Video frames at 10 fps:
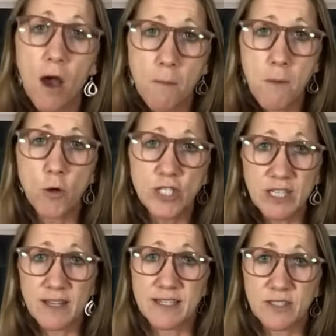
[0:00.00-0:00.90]

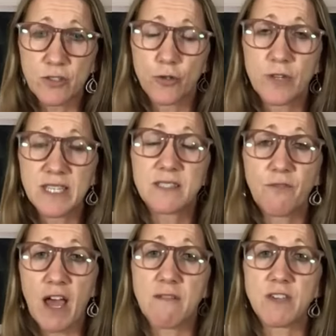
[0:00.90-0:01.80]
emotionless through these
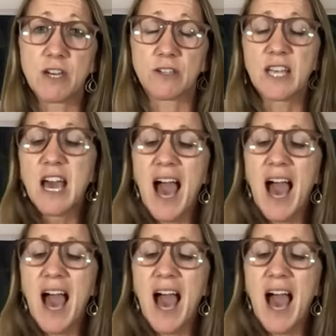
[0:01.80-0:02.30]
5 years.